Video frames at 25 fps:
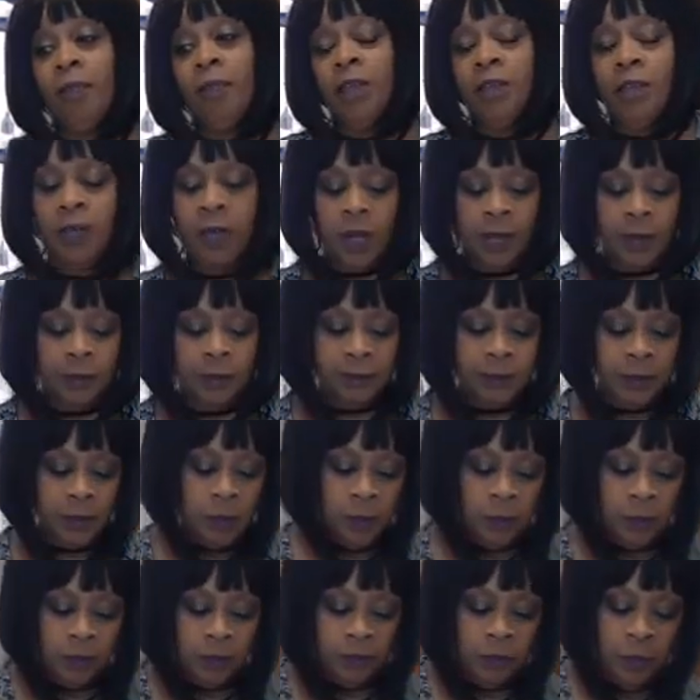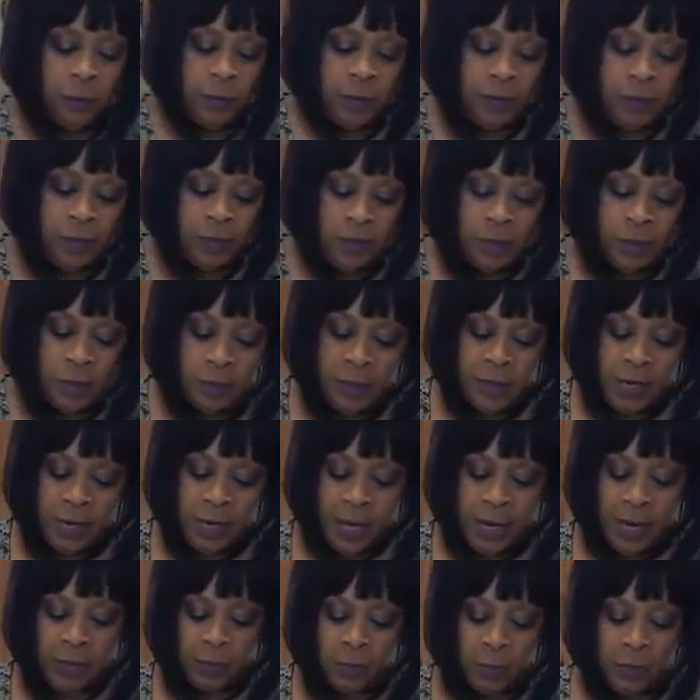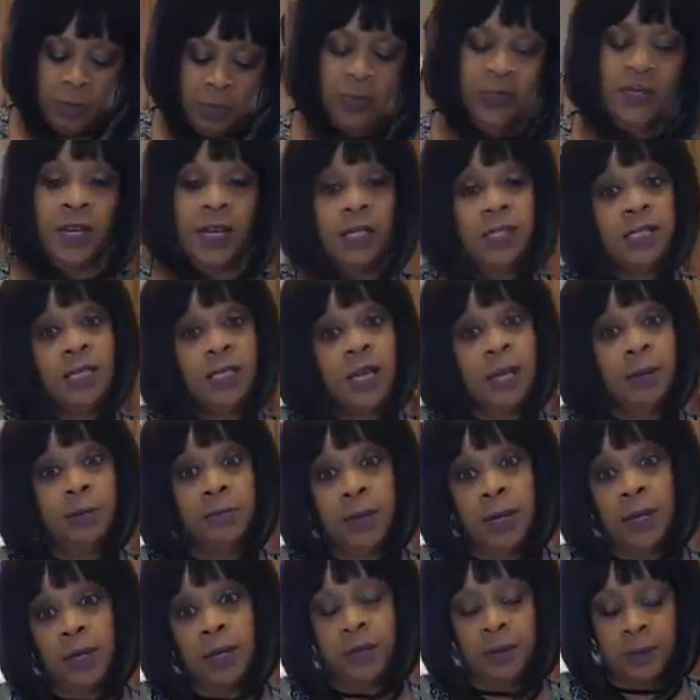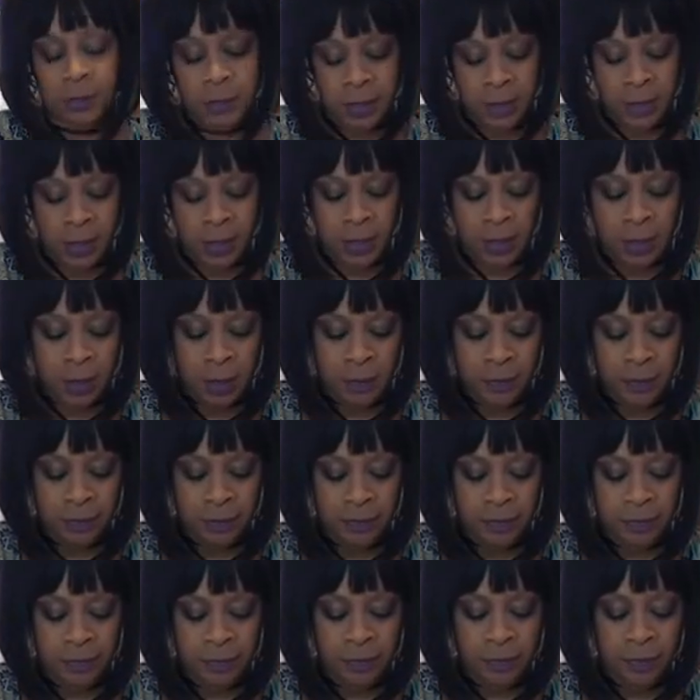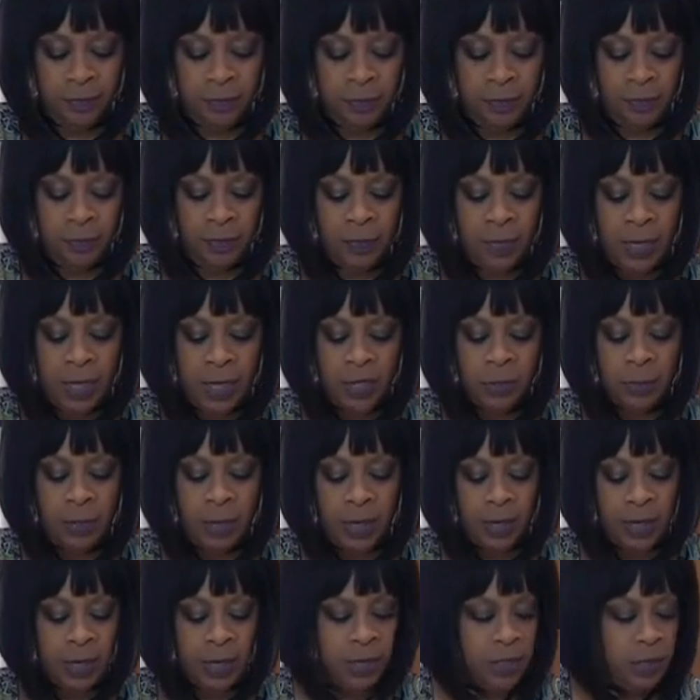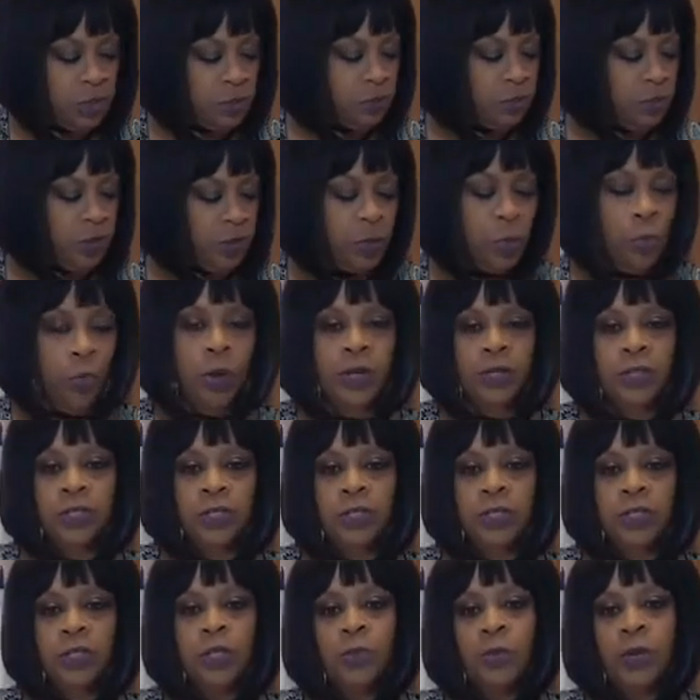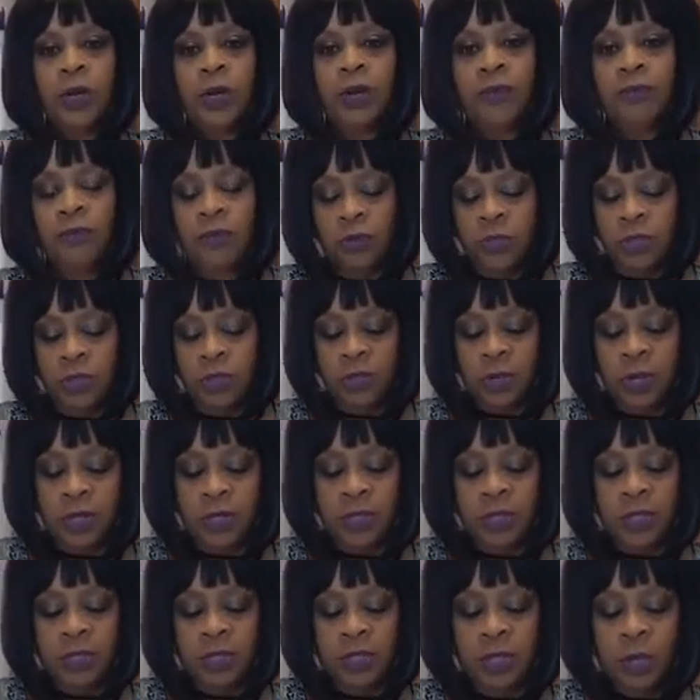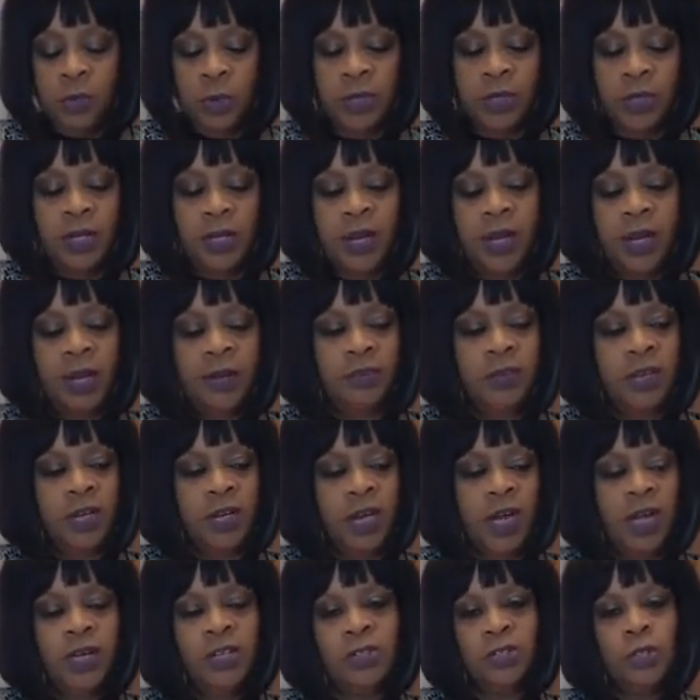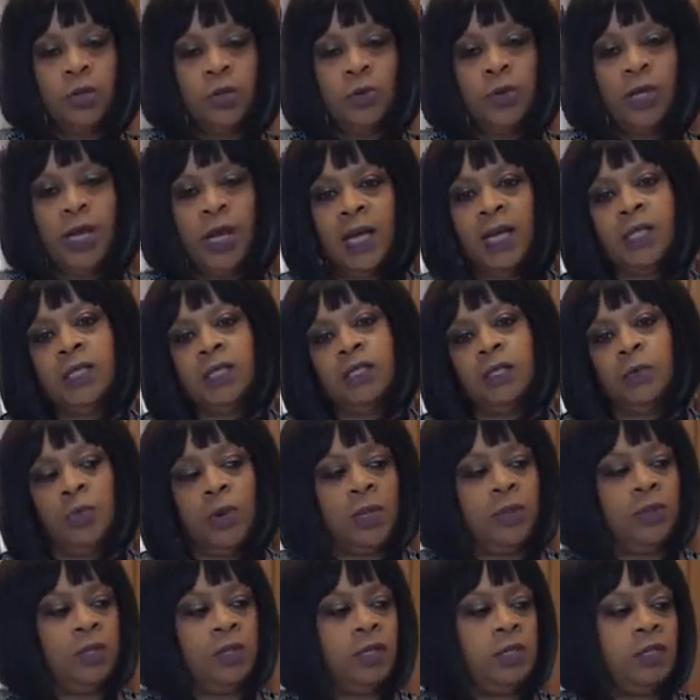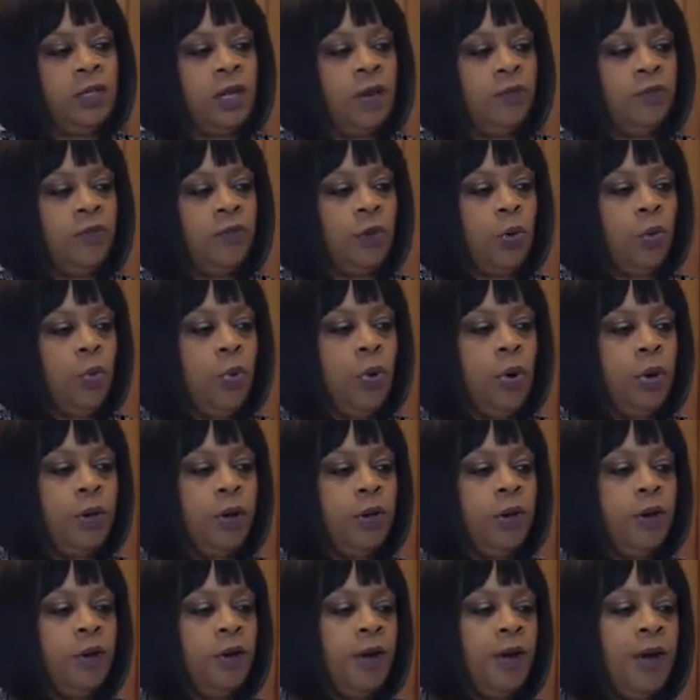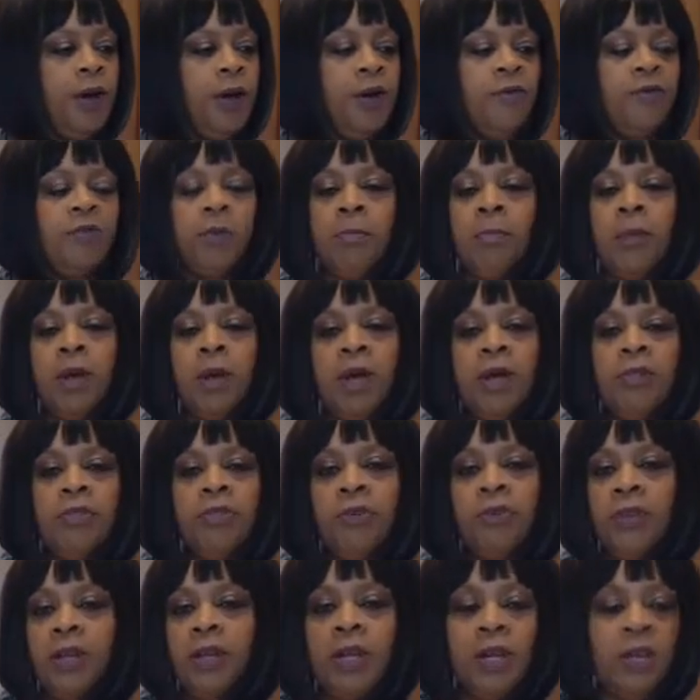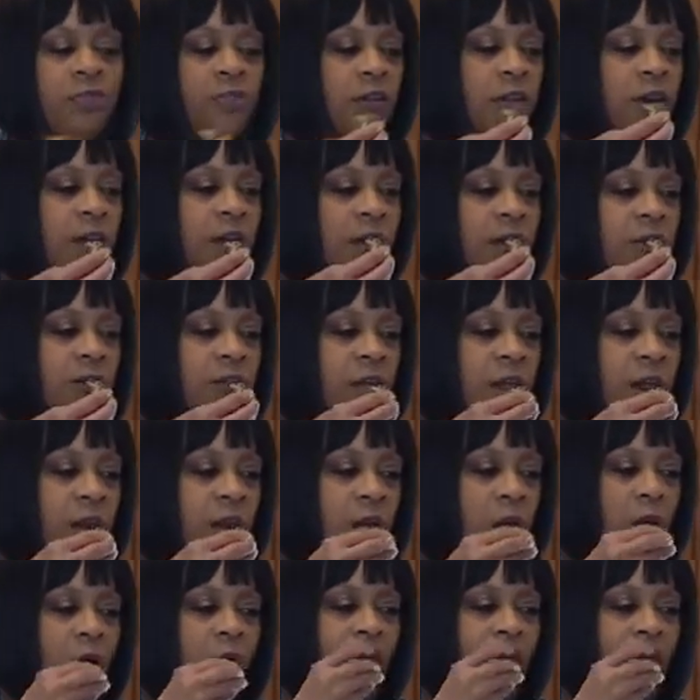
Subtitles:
You know, looking forward to doing that when things get better, you know. That's what I initially wanted to do when I first started this. I wanted to have occasional guests, whether it's every quarter or every month or anything like that.